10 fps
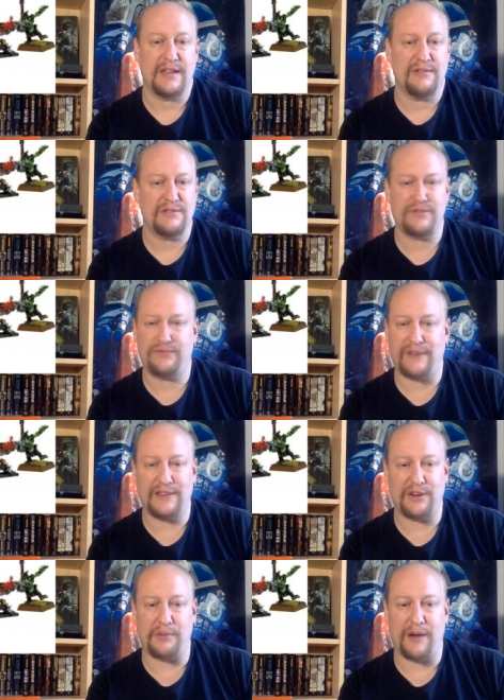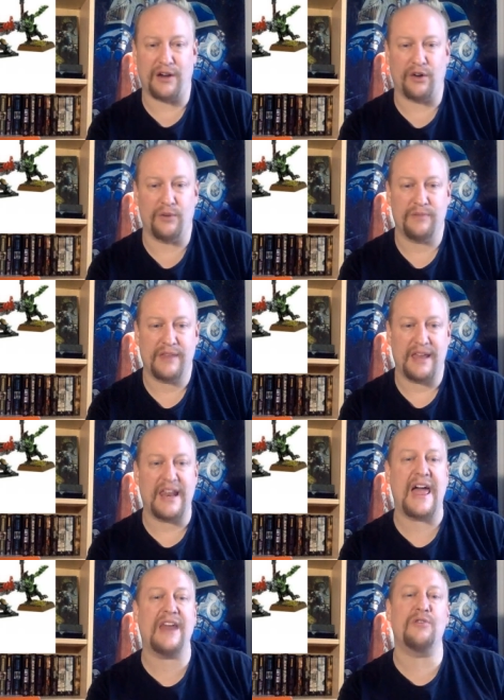was a fun little model, and it
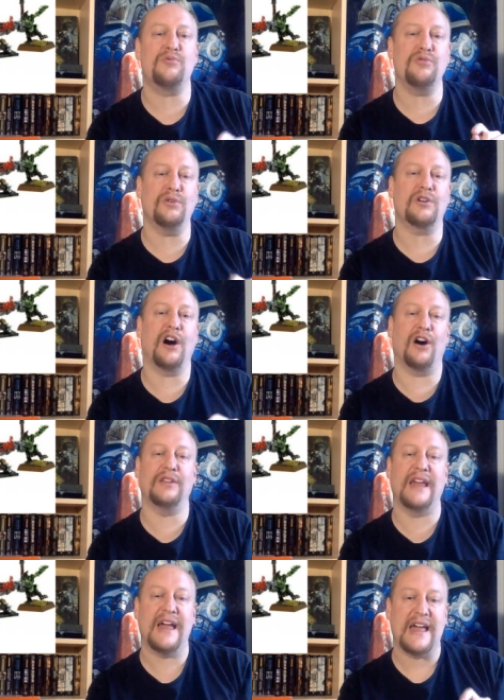had a rule called